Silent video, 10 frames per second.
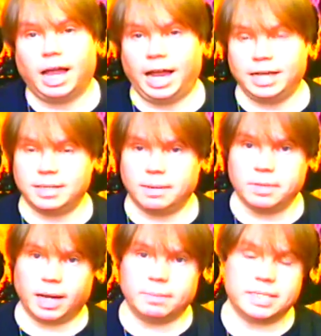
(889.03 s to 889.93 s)
I
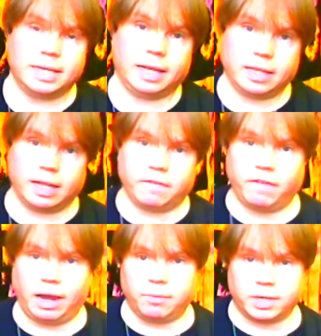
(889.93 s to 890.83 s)
sometimes think that if
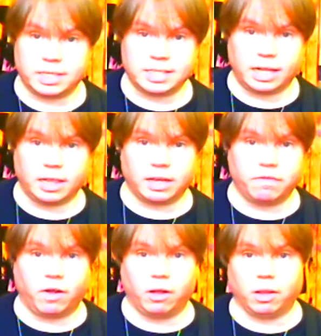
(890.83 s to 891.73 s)
I were to suddenly
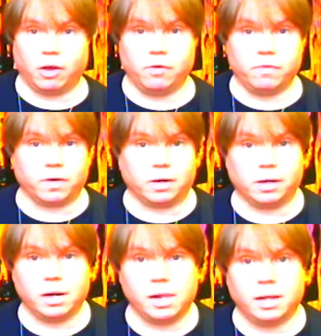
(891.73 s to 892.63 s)
fall over
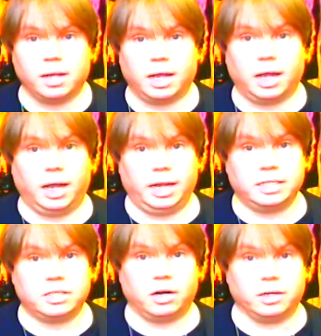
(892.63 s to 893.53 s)

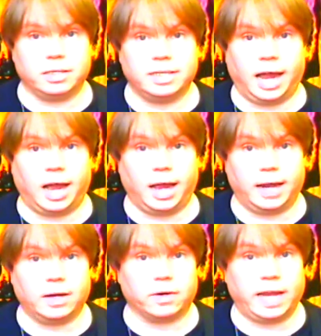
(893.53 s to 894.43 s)
and start
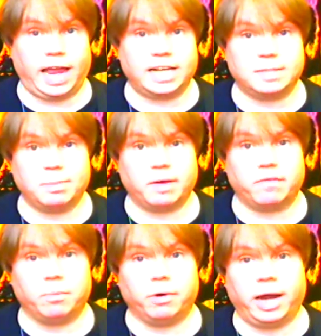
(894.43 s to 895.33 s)
dying or gasping
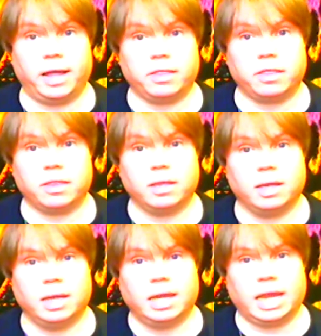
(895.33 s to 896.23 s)
for breath,
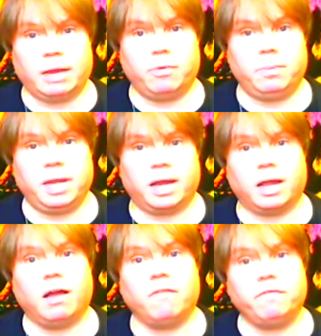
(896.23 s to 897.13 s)
it would be a
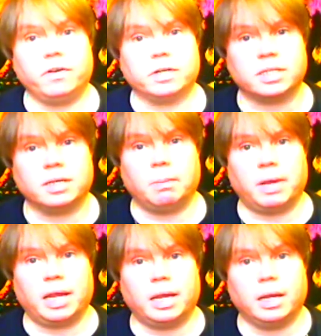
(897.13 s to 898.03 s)
comfort to
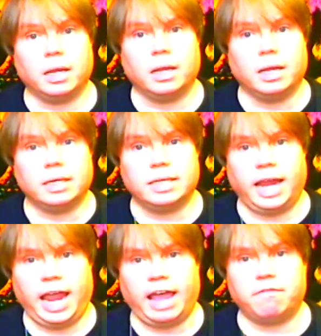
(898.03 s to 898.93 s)
me to
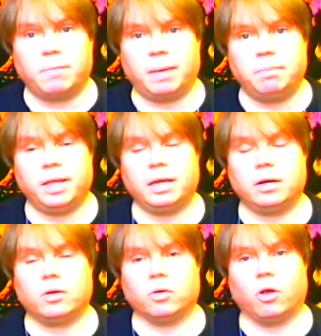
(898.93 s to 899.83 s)
have my
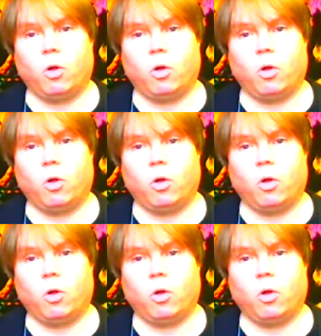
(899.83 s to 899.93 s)
pinnacle to